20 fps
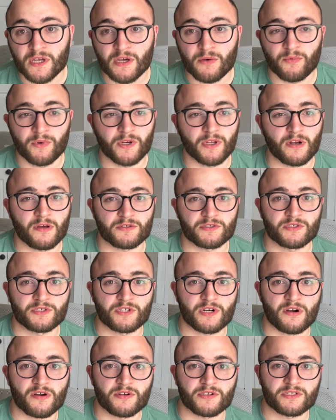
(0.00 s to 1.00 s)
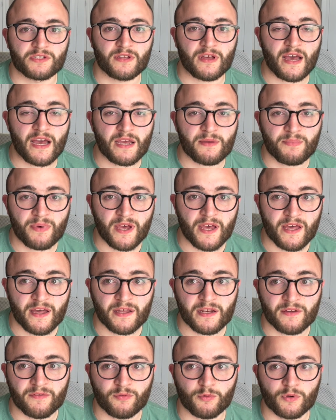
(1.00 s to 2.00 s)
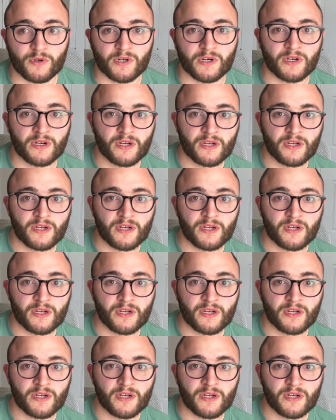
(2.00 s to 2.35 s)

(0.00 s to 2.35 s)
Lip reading: We can also charge the iPad if we're